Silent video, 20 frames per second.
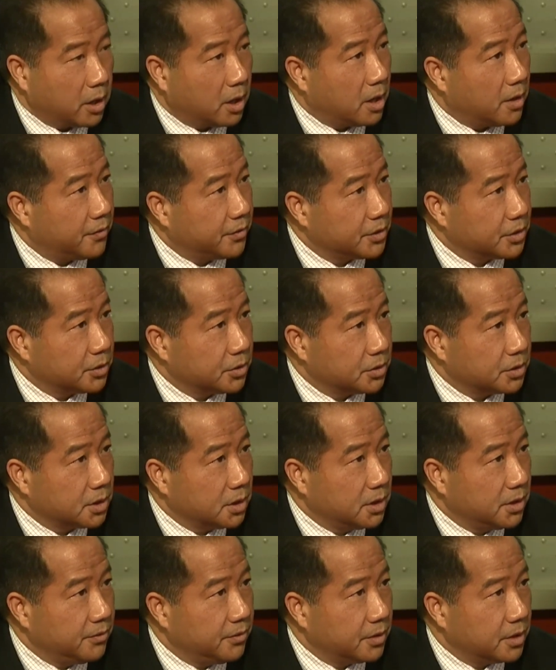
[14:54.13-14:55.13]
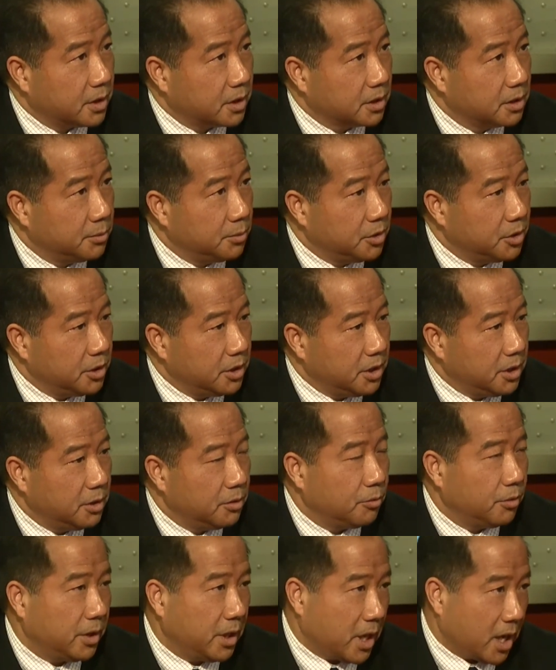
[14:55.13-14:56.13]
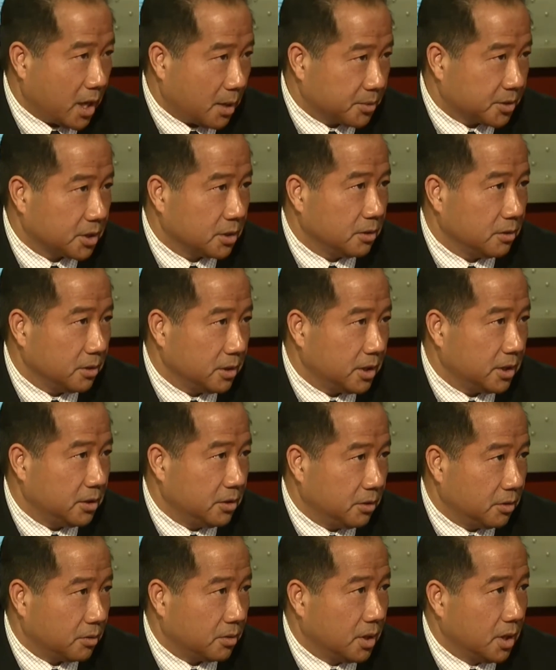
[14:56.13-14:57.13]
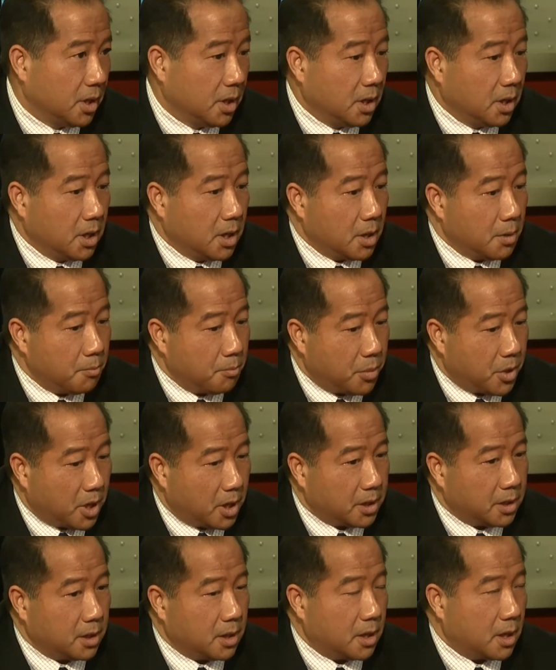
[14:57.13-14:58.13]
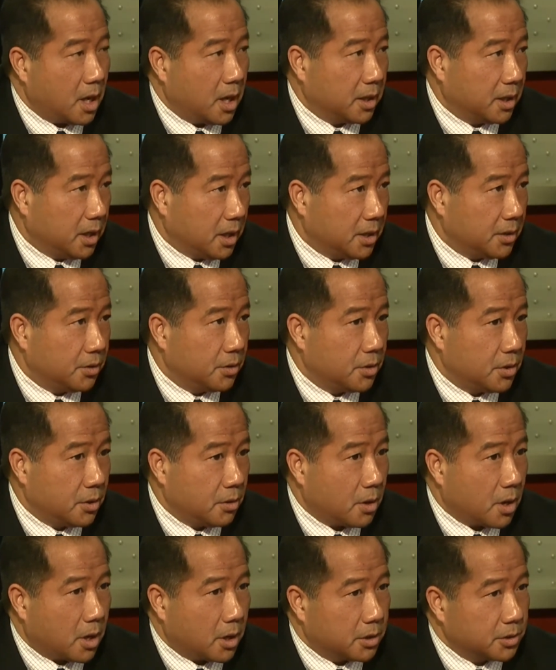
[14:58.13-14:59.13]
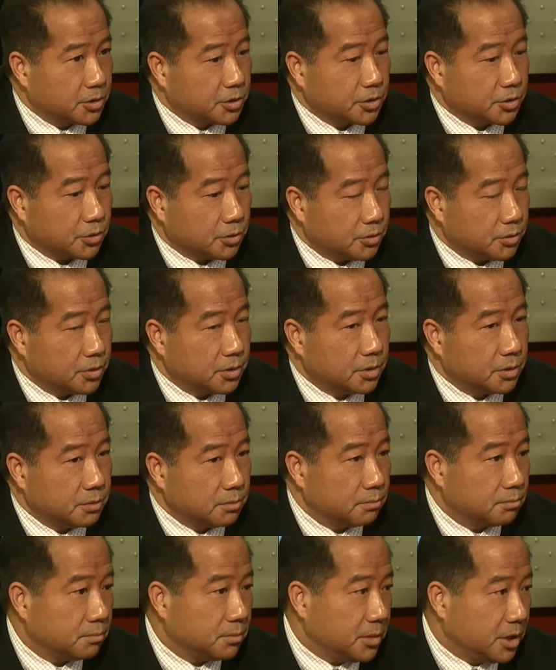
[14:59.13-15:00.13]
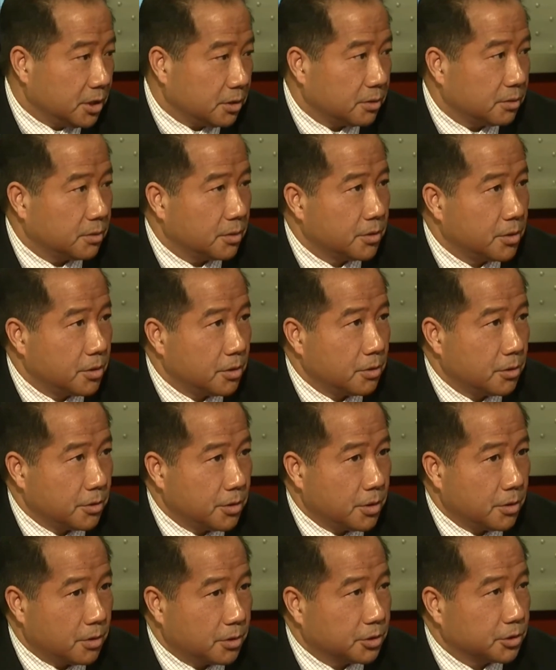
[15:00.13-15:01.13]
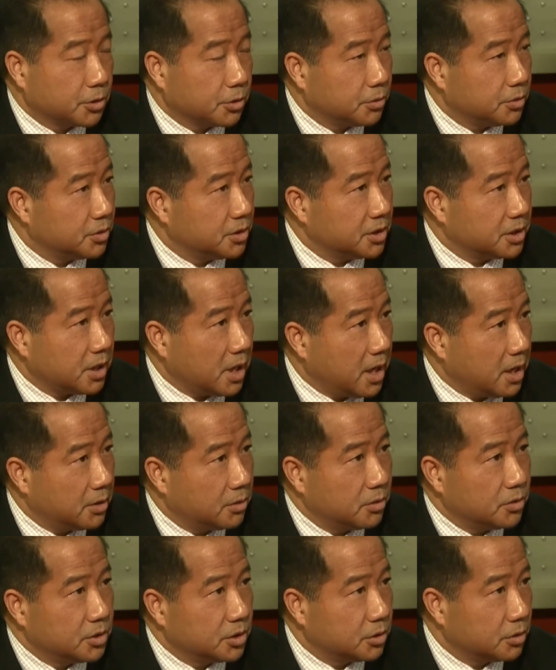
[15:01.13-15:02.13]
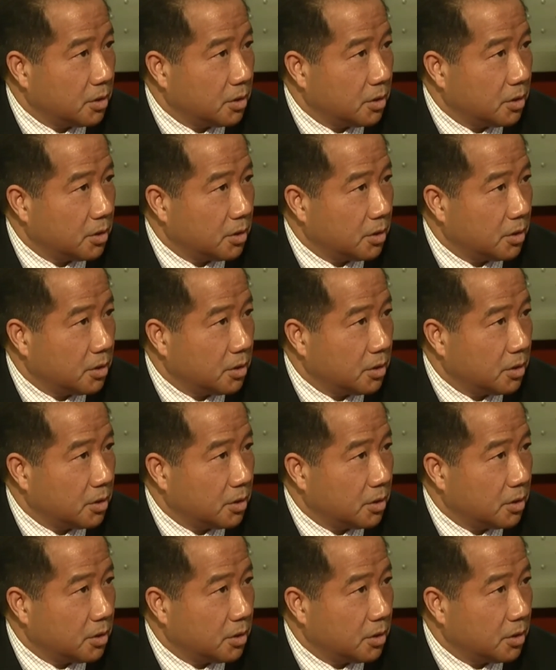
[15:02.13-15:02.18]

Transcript: officers to live in our community? We absolutely do. But again, there are certain, you know, there, there are certain standards. You